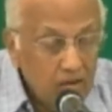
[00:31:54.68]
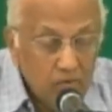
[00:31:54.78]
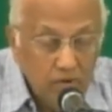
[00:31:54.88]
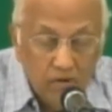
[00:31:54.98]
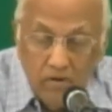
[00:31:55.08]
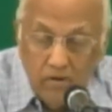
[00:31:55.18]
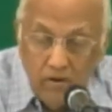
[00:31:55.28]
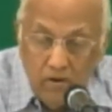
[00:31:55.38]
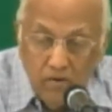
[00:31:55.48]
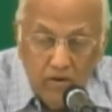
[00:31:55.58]
when you're
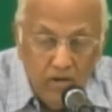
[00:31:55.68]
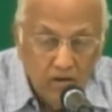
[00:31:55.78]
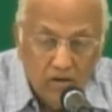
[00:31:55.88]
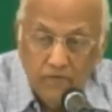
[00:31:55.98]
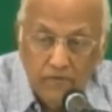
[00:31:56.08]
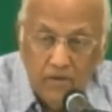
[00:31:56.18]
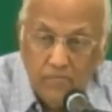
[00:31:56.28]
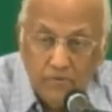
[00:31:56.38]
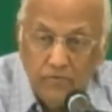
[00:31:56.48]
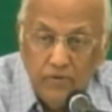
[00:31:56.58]
longing not for the
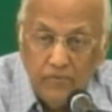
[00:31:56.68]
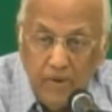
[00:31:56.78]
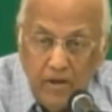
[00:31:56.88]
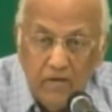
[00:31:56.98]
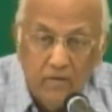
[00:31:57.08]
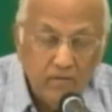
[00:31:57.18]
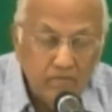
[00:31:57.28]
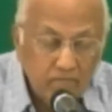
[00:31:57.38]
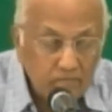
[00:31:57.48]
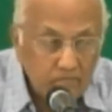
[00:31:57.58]
approval of men,
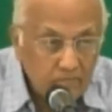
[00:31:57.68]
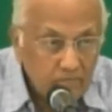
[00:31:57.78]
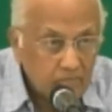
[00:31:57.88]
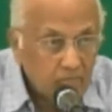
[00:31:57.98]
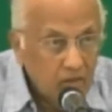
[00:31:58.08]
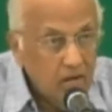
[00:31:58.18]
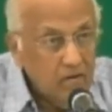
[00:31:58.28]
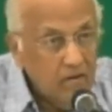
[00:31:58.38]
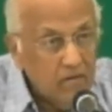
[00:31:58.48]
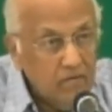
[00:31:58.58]

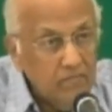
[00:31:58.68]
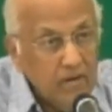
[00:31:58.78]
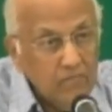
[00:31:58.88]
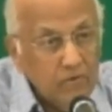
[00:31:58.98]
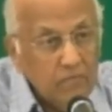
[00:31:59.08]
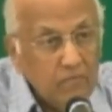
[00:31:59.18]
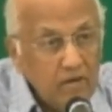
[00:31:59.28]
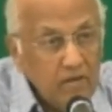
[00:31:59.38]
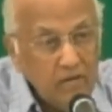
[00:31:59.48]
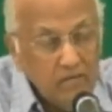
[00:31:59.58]
not to make more
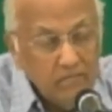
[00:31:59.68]
money,